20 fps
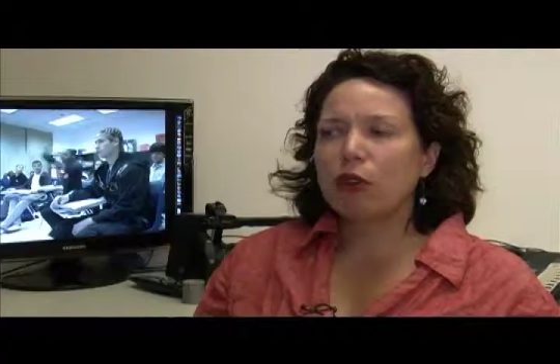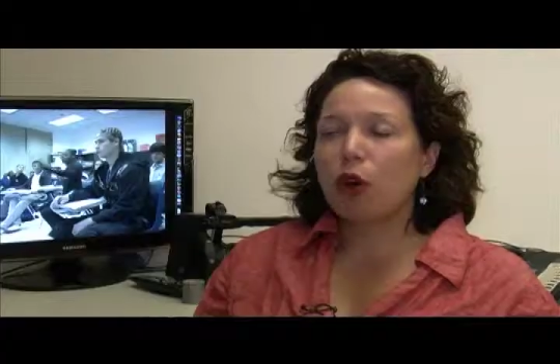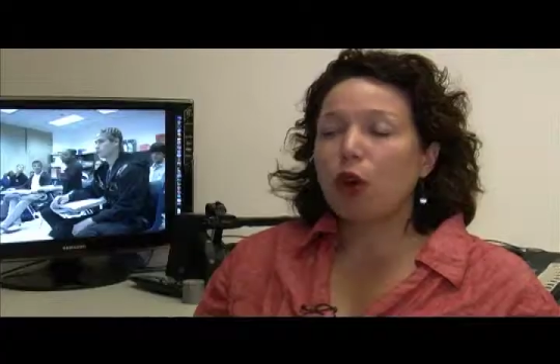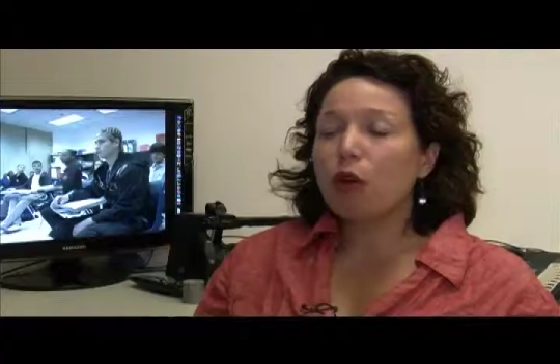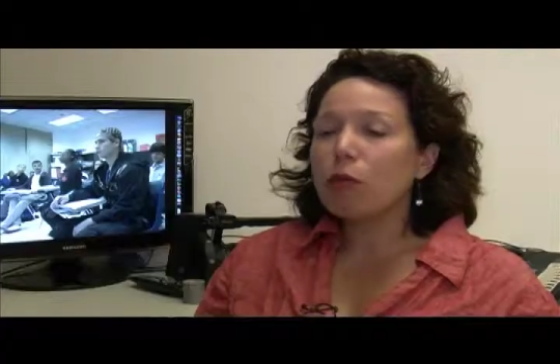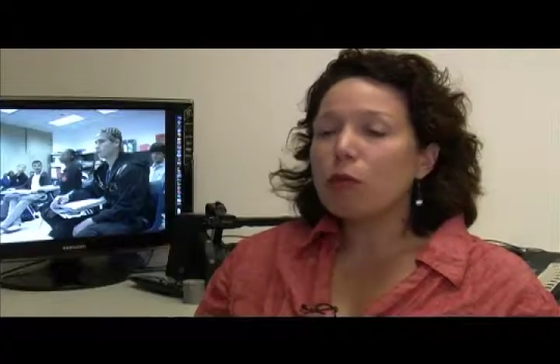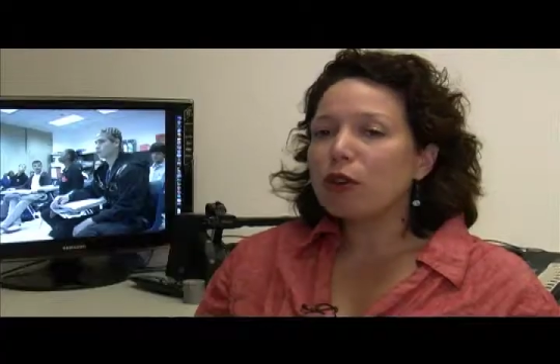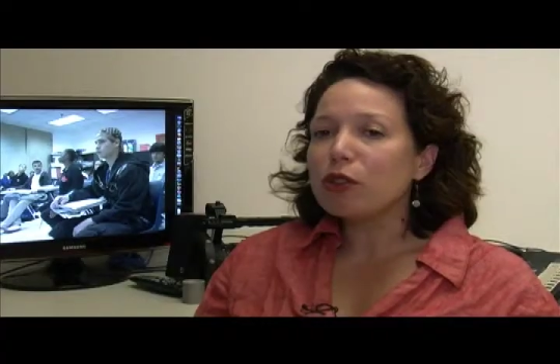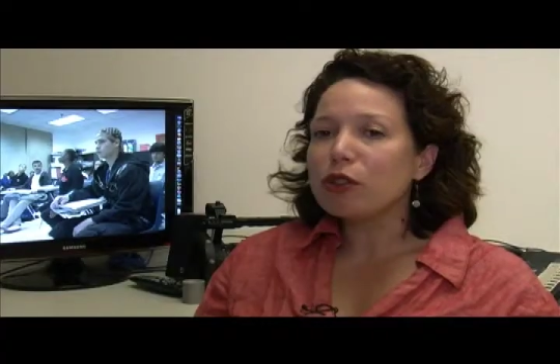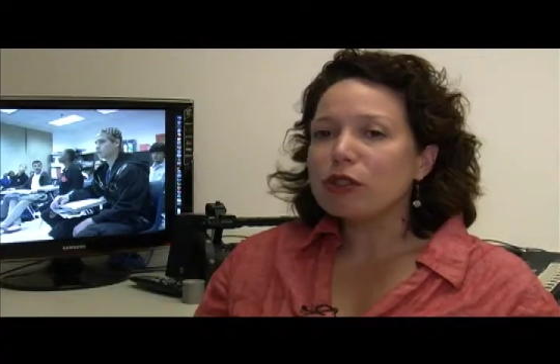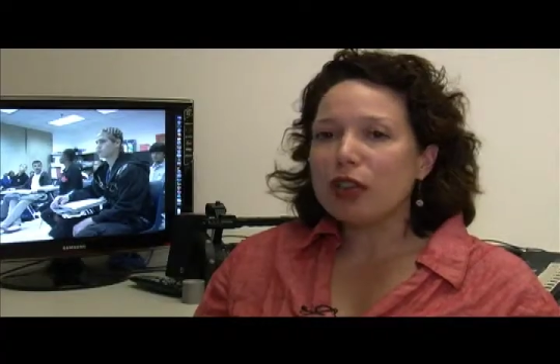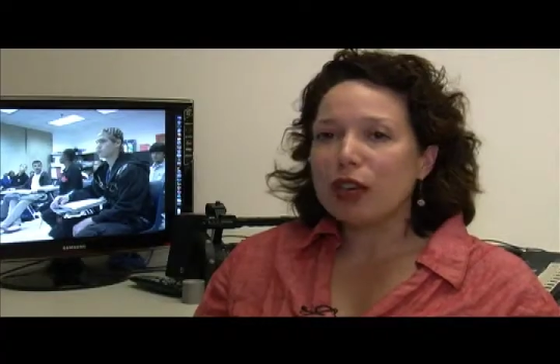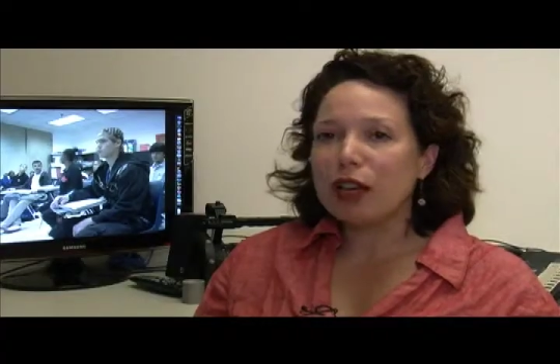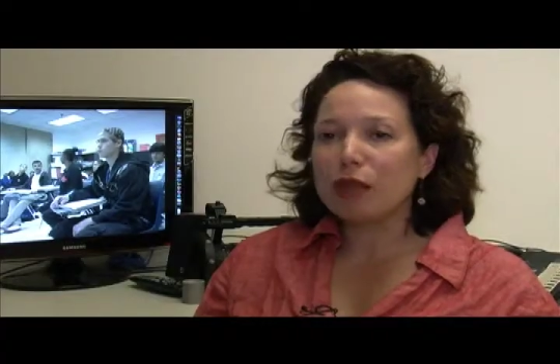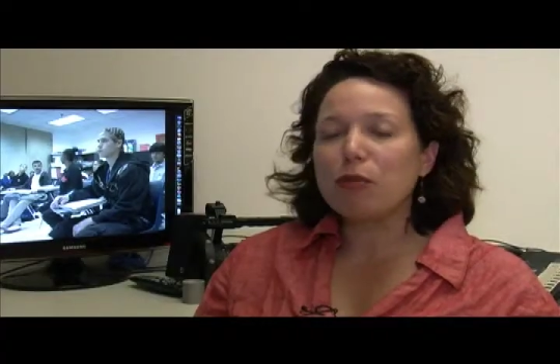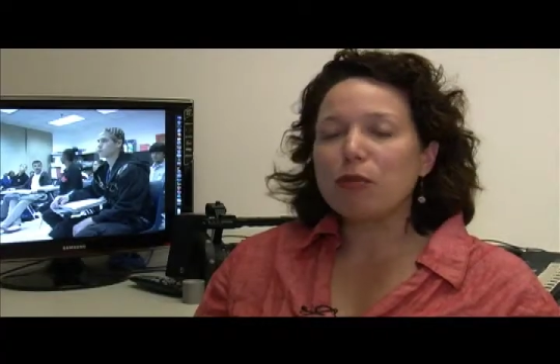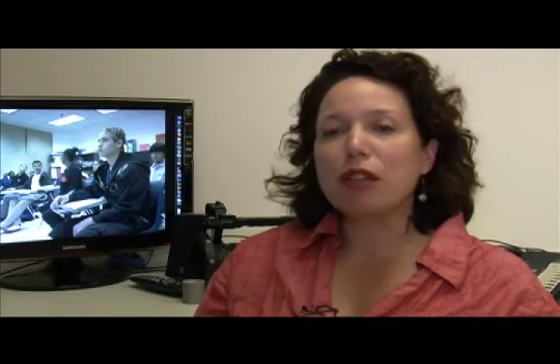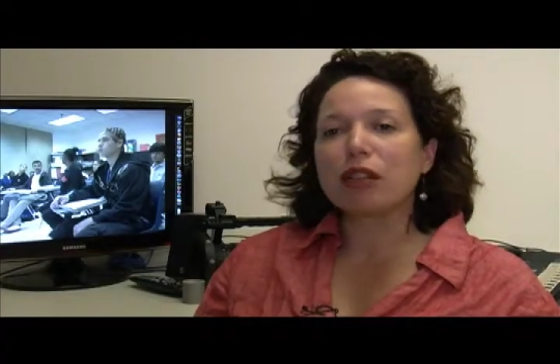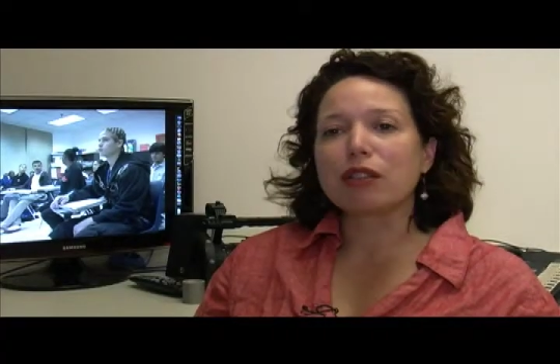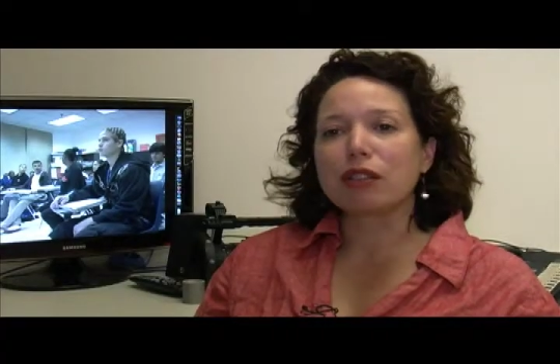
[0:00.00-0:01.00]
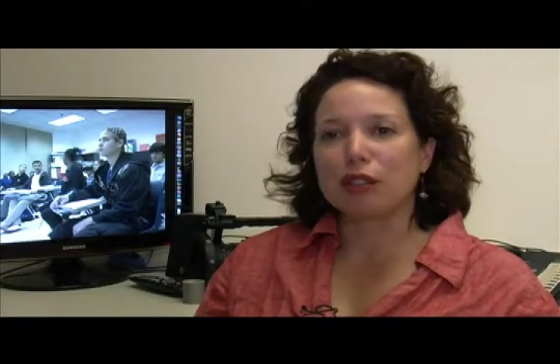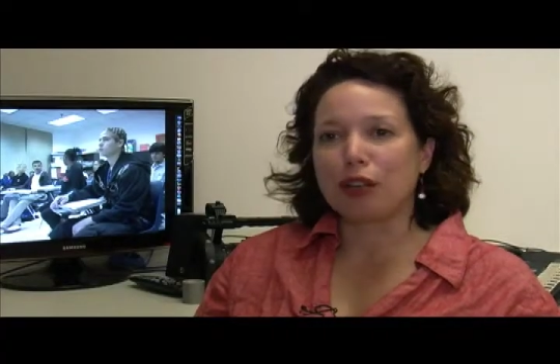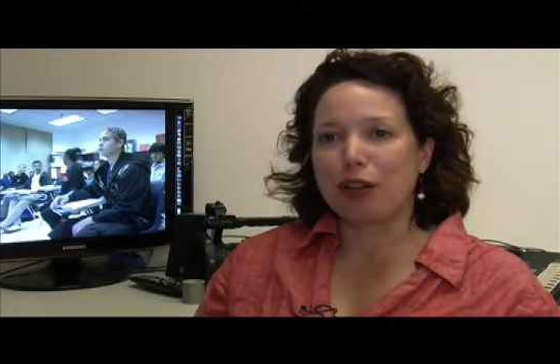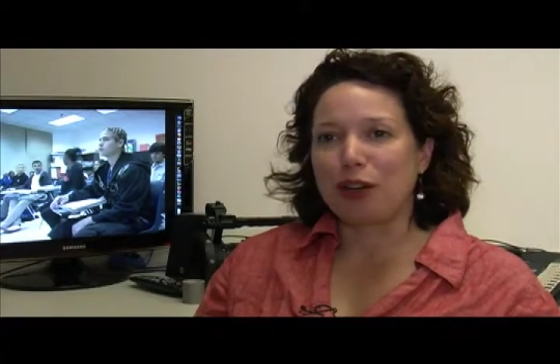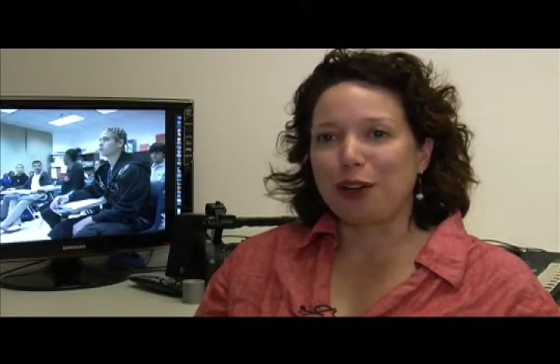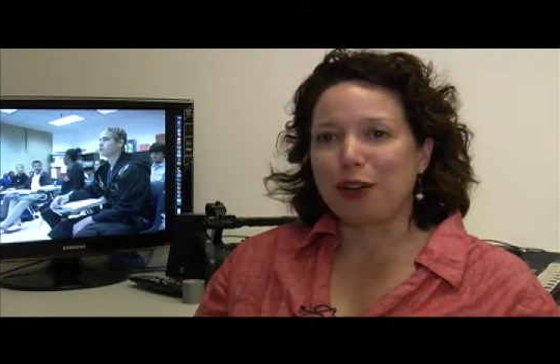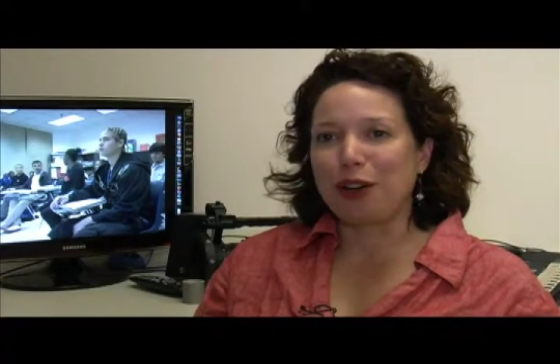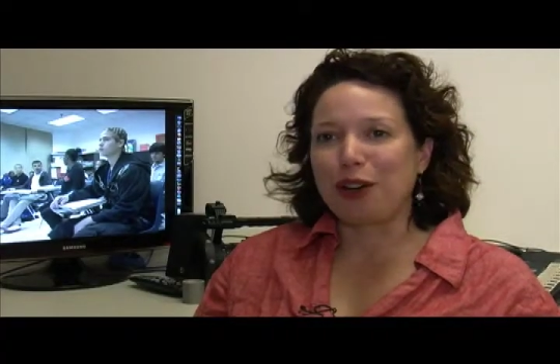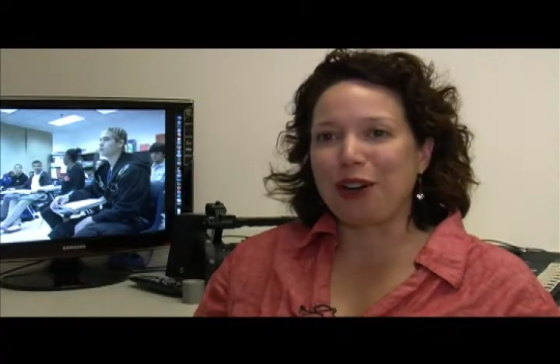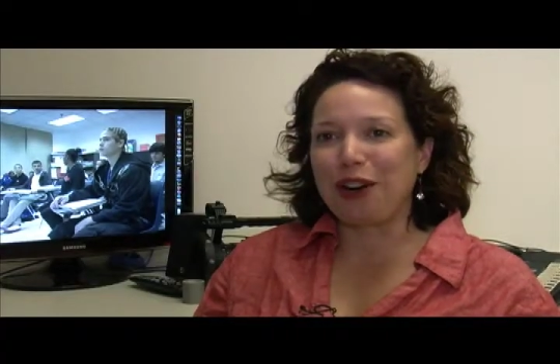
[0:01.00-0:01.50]
almost 10 minutes
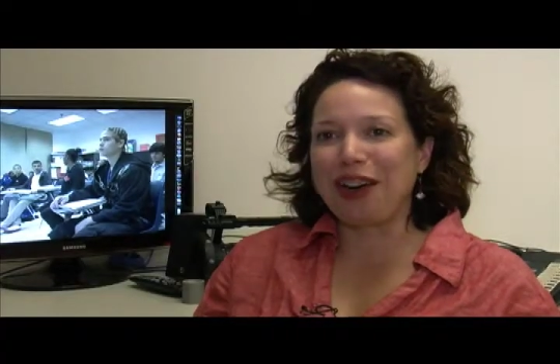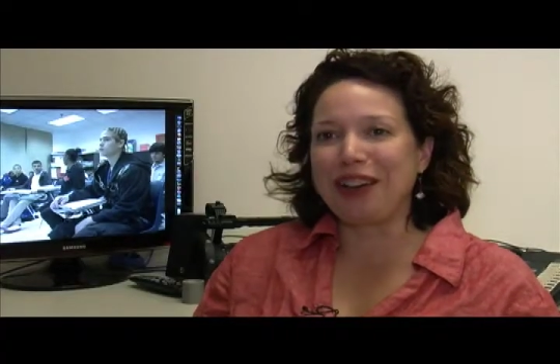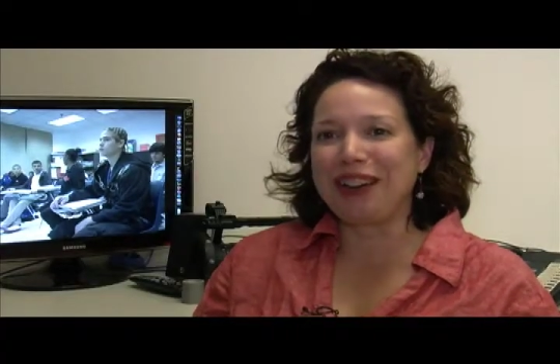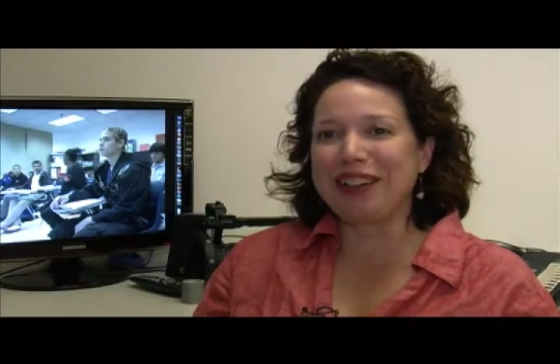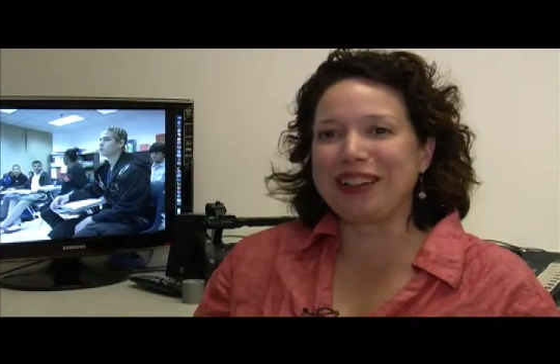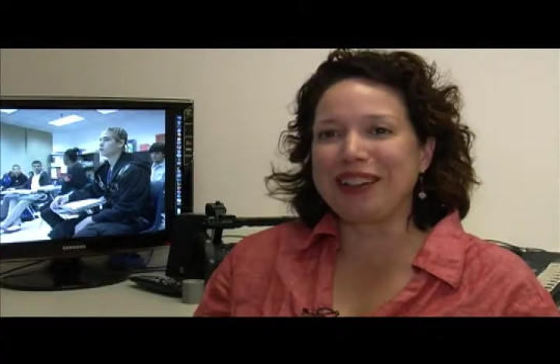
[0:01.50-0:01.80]
later,